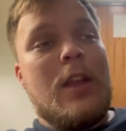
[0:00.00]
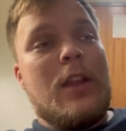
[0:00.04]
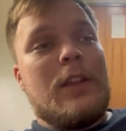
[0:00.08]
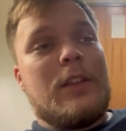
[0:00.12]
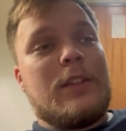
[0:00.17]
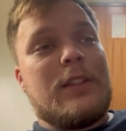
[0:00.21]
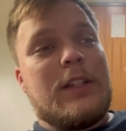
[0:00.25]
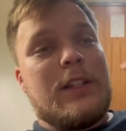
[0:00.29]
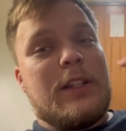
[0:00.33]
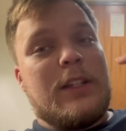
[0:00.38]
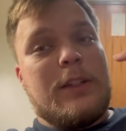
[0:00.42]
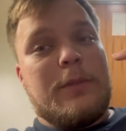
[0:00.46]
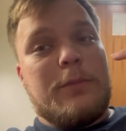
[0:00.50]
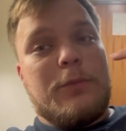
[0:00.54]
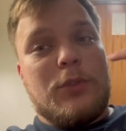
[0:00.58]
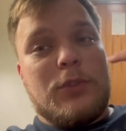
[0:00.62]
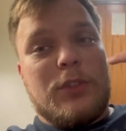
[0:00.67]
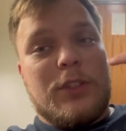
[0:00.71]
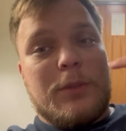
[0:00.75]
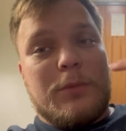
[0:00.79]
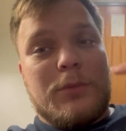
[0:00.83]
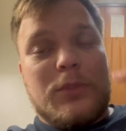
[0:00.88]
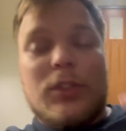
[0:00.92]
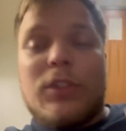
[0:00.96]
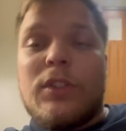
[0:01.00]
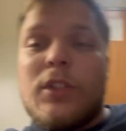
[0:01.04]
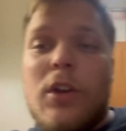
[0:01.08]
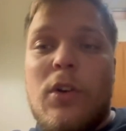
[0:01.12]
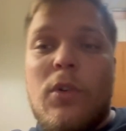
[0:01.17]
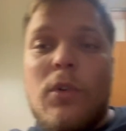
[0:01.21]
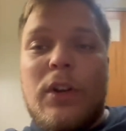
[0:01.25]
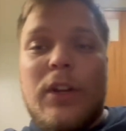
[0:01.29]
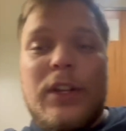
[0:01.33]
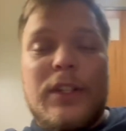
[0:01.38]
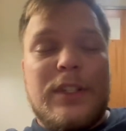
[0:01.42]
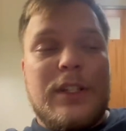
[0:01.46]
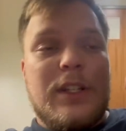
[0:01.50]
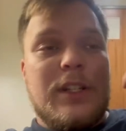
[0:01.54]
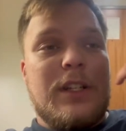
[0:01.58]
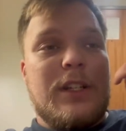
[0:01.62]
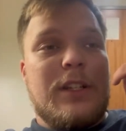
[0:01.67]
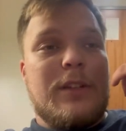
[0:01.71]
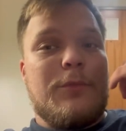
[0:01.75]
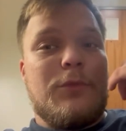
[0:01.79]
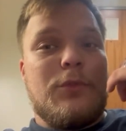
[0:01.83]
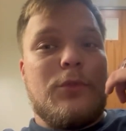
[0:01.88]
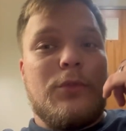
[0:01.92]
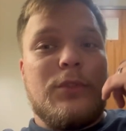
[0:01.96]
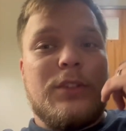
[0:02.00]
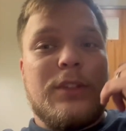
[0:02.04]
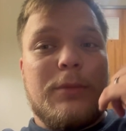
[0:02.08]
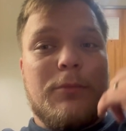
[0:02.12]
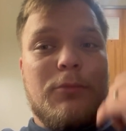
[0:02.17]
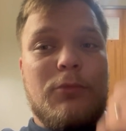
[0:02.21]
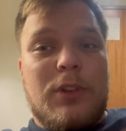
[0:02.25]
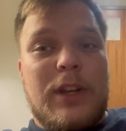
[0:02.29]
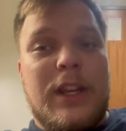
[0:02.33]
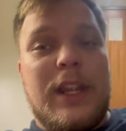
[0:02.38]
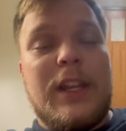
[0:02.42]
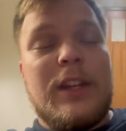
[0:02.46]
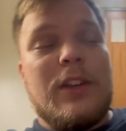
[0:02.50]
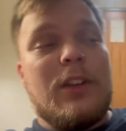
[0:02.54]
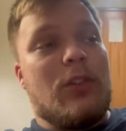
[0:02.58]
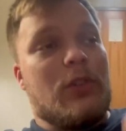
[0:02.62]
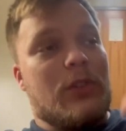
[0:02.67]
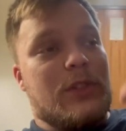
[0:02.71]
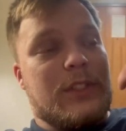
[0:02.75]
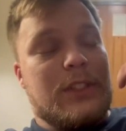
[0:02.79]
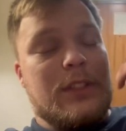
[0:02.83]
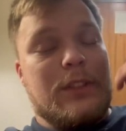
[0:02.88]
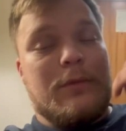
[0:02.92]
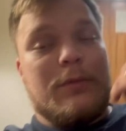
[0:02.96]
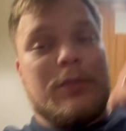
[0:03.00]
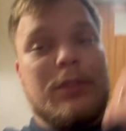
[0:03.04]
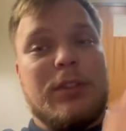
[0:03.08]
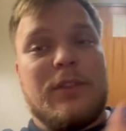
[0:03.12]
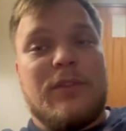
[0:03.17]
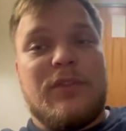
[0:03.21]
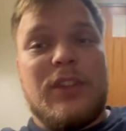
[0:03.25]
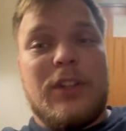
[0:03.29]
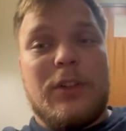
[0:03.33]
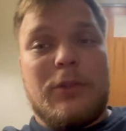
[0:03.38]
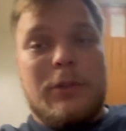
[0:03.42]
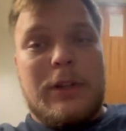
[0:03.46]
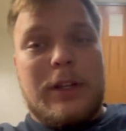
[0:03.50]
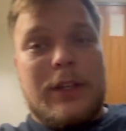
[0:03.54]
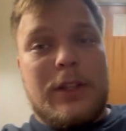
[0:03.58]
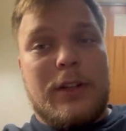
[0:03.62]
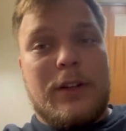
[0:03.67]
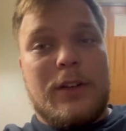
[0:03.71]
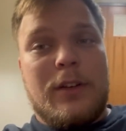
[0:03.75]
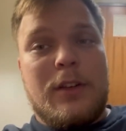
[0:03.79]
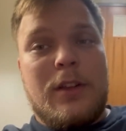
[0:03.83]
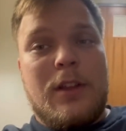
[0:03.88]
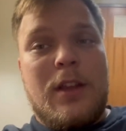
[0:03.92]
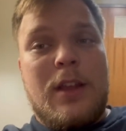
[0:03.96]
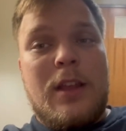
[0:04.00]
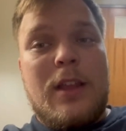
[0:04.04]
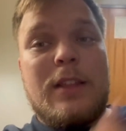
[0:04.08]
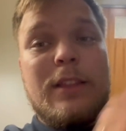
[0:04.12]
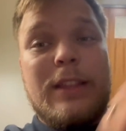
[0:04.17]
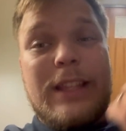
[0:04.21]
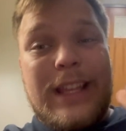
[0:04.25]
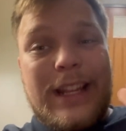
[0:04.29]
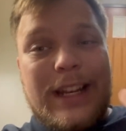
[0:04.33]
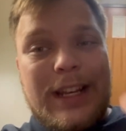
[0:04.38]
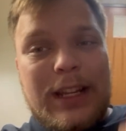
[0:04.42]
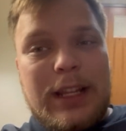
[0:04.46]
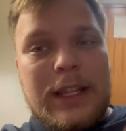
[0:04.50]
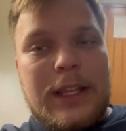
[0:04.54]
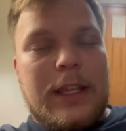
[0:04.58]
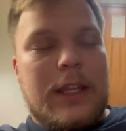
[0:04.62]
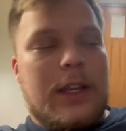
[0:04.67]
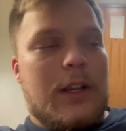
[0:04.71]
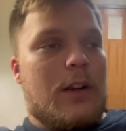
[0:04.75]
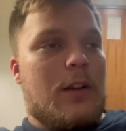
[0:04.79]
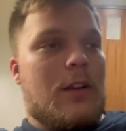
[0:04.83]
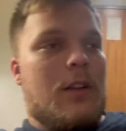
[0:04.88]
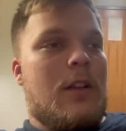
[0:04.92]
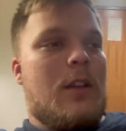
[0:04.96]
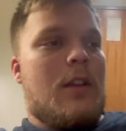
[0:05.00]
Sending him through some snow? Are you sending him through some rain or some severe weather? They didn't care.